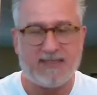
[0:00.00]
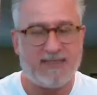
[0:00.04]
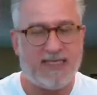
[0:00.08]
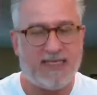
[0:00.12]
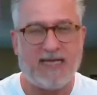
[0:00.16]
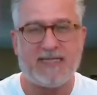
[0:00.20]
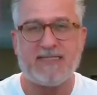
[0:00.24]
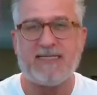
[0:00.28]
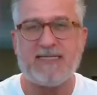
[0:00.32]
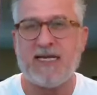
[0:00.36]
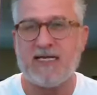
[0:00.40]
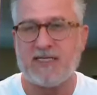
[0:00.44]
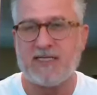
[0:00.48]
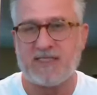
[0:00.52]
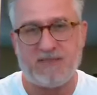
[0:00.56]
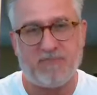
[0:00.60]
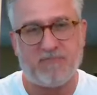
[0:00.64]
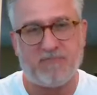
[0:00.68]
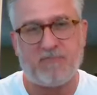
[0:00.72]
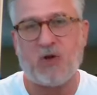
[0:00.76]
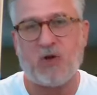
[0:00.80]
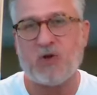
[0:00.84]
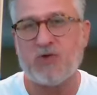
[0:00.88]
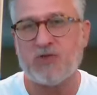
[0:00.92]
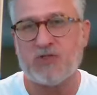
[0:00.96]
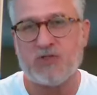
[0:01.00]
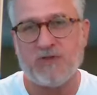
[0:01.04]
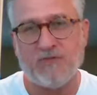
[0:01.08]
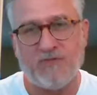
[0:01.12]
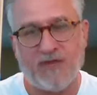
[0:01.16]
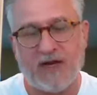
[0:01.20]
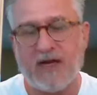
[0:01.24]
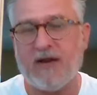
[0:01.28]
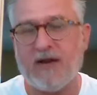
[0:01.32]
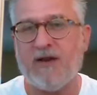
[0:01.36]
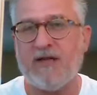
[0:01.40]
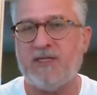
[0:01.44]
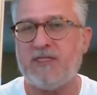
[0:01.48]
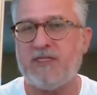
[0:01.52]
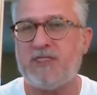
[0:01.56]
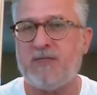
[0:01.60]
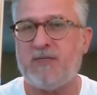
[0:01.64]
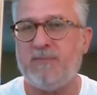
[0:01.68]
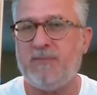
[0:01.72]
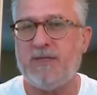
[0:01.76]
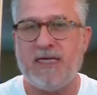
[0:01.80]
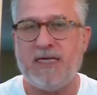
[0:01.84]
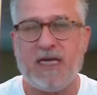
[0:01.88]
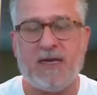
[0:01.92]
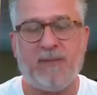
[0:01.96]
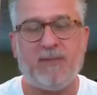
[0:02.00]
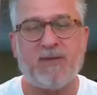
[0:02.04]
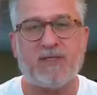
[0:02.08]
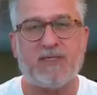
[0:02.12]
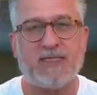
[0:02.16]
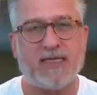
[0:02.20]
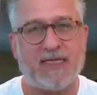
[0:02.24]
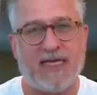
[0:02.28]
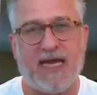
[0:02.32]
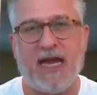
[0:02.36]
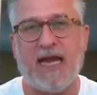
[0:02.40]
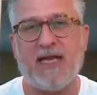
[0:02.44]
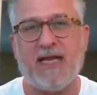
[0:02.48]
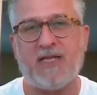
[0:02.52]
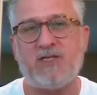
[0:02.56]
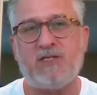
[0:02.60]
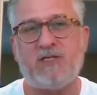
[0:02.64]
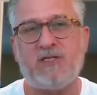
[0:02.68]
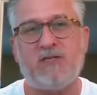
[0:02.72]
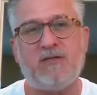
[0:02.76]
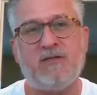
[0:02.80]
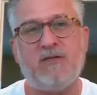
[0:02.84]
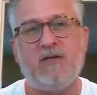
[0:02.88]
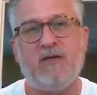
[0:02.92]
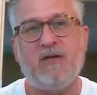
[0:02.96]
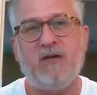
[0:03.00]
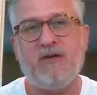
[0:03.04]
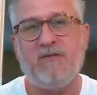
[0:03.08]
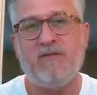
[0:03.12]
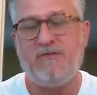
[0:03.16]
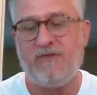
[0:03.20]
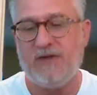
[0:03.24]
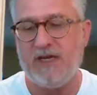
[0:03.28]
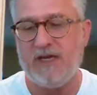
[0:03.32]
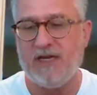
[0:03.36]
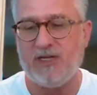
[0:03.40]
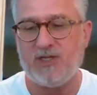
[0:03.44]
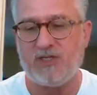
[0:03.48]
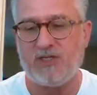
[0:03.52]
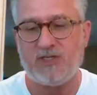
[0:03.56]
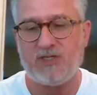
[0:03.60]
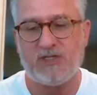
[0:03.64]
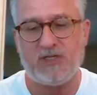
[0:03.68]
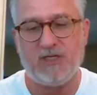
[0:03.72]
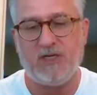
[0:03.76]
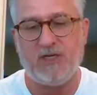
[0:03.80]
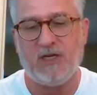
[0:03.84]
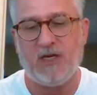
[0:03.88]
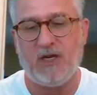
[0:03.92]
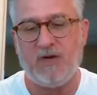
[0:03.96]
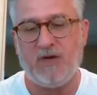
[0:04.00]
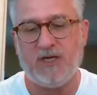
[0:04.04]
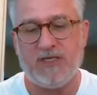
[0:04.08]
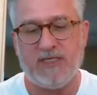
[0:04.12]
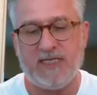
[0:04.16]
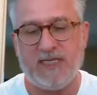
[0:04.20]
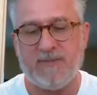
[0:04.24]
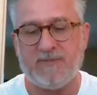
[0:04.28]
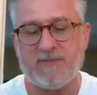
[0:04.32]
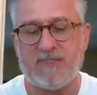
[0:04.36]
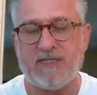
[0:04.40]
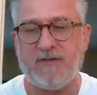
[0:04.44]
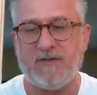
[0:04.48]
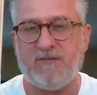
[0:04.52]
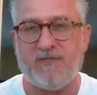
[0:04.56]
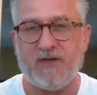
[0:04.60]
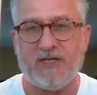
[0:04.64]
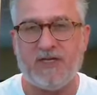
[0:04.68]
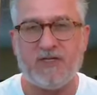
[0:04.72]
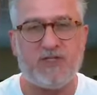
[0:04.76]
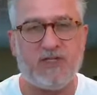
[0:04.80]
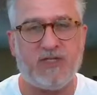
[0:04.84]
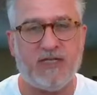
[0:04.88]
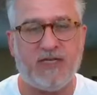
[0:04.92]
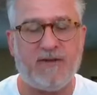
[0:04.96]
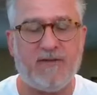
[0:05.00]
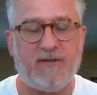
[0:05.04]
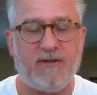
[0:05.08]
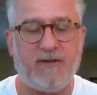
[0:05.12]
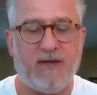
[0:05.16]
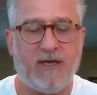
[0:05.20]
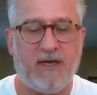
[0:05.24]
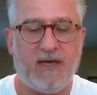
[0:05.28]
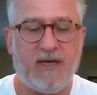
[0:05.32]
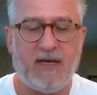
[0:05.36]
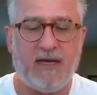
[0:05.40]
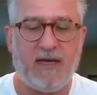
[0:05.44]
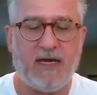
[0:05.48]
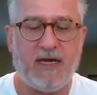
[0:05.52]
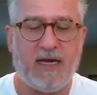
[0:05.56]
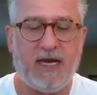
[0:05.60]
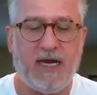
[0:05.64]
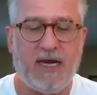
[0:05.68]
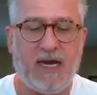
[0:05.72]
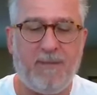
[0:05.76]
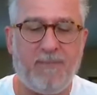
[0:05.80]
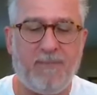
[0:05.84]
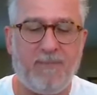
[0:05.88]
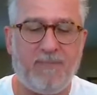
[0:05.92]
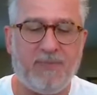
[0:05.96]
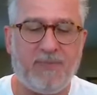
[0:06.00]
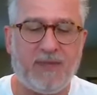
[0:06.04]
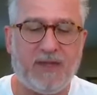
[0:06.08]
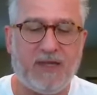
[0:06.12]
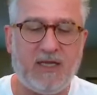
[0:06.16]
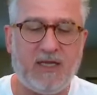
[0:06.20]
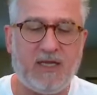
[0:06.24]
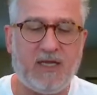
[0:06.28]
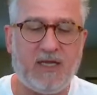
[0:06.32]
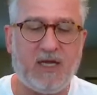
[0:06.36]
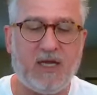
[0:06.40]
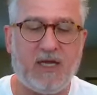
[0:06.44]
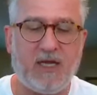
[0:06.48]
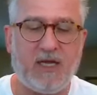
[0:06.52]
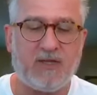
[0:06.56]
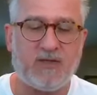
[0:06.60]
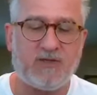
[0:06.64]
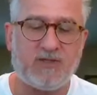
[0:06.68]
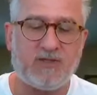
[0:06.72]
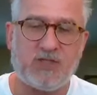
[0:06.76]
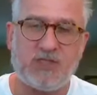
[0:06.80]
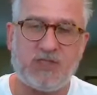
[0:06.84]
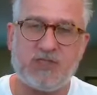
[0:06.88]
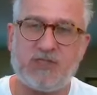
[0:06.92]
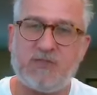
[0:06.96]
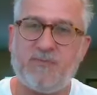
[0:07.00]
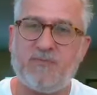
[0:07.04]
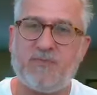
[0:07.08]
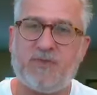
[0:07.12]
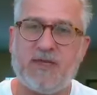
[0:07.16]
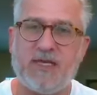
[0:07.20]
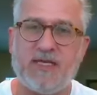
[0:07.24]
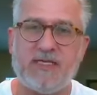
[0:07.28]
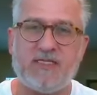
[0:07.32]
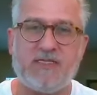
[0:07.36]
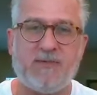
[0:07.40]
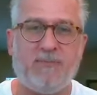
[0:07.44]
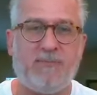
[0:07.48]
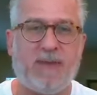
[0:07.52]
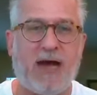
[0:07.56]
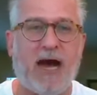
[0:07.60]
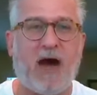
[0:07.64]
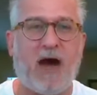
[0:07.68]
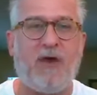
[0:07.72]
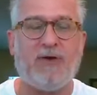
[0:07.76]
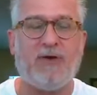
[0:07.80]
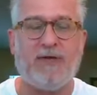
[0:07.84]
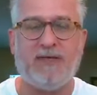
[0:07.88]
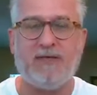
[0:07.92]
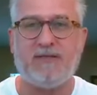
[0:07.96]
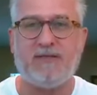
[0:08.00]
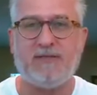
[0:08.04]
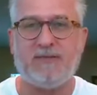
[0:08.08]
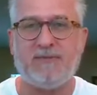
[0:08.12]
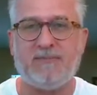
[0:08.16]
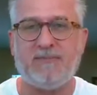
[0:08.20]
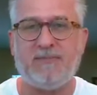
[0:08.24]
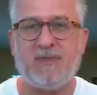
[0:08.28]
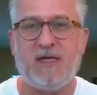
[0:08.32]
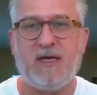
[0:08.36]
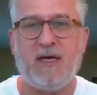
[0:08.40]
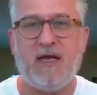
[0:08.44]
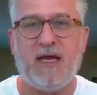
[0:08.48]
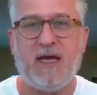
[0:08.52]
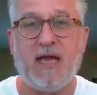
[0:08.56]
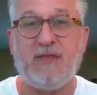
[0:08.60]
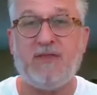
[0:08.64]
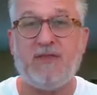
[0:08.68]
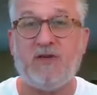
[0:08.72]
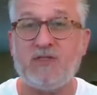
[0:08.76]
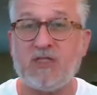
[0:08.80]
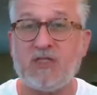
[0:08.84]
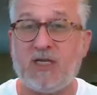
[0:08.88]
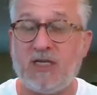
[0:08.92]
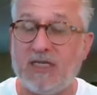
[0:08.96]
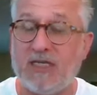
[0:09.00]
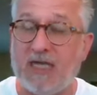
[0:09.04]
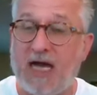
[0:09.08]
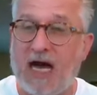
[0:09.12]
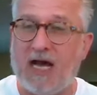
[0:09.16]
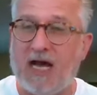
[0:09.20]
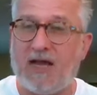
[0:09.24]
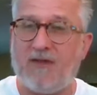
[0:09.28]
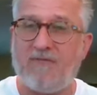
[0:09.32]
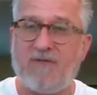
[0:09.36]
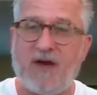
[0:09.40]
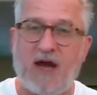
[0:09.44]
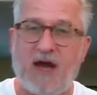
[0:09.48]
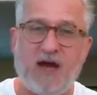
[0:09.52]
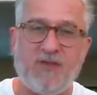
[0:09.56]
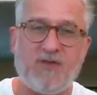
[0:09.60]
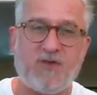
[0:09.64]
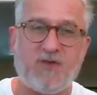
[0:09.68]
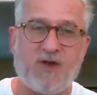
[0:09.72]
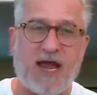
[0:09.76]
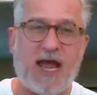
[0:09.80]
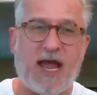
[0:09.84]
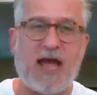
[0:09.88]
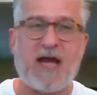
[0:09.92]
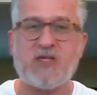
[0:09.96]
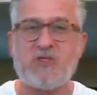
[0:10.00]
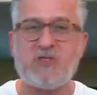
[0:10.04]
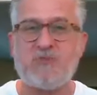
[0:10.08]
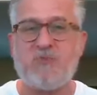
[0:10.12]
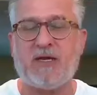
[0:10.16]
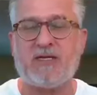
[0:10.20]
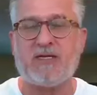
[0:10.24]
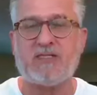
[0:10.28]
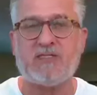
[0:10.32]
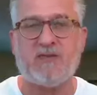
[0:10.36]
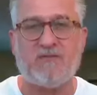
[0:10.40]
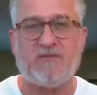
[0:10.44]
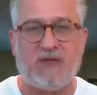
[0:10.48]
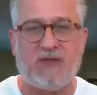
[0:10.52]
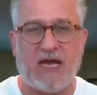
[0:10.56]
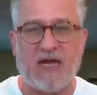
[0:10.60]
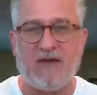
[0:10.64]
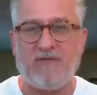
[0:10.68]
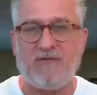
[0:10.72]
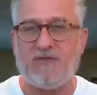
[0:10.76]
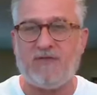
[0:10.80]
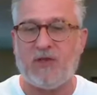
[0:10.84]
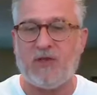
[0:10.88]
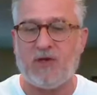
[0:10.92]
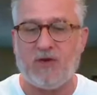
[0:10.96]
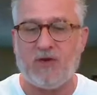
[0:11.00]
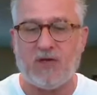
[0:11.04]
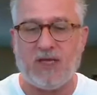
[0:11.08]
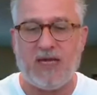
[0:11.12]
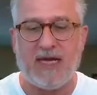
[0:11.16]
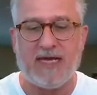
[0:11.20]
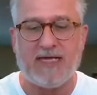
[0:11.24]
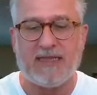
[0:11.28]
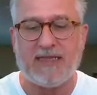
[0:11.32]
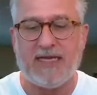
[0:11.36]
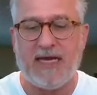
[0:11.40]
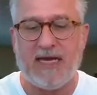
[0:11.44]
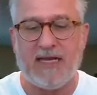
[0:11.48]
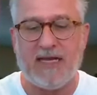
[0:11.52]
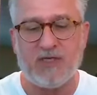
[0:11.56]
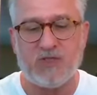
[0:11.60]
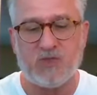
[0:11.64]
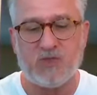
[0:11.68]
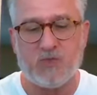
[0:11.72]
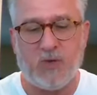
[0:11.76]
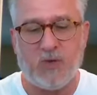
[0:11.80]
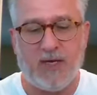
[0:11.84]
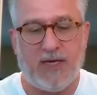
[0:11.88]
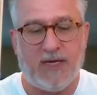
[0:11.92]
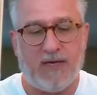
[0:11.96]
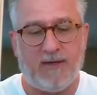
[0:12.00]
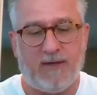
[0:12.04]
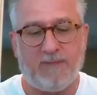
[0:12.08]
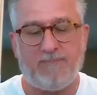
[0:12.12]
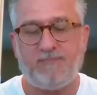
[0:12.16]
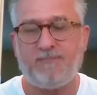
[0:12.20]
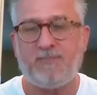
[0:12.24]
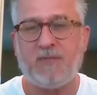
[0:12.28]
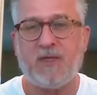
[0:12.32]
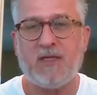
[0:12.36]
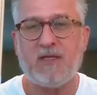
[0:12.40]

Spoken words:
That takes some perseverance to be able to catch fish, you know, in deep sea fishing. There's just some things about it. And there's a lot of other aspects of life that are like that as well.